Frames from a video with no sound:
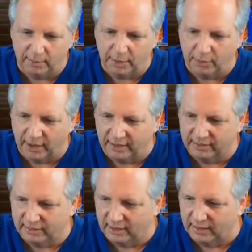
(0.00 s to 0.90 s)
but when I
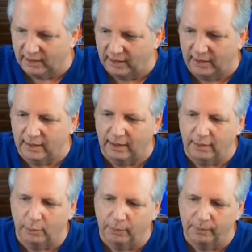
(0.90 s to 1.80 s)
did
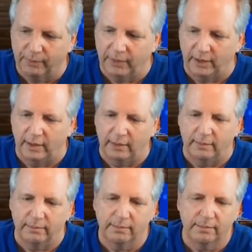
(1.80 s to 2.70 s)
the
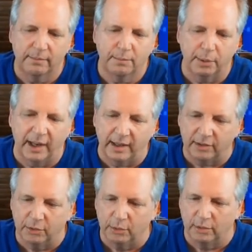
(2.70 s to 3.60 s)
planning
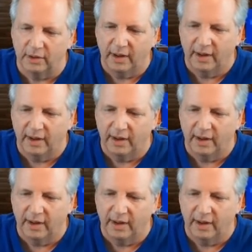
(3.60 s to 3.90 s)
tool,